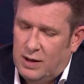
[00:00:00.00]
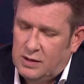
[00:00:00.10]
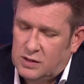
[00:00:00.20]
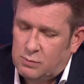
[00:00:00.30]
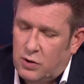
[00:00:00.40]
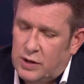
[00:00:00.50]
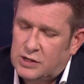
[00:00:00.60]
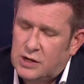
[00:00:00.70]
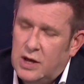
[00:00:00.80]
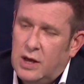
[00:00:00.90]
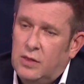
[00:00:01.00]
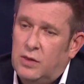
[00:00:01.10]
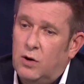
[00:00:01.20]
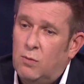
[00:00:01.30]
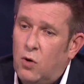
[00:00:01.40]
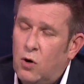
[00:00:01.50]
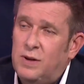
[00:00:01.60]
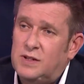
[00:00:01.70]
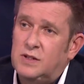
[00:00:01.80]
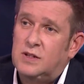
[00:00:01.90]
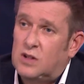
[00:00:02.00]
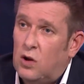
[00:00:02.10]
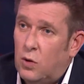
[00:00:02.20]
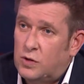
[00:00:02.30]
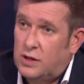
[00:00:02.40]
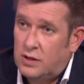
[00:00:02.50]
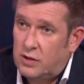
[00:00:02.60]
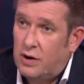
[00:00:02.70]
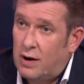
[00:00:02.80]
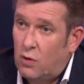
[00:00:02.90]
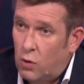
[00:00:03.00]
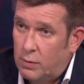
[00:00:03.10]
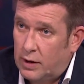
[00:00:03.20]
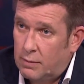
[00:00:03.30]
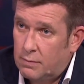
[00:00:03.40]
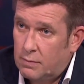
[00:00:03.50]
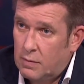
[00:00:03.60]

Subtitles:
make this point, there are more businesses closing than there are opening.